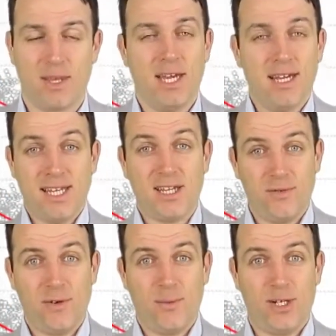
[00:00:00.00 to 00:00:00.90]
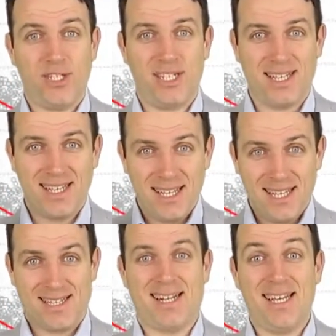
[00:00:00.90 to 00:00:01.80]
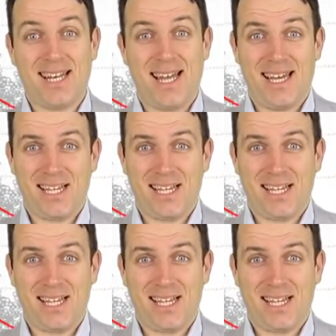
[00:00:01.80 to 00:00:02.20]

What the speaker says: Thank you for watching. Click like,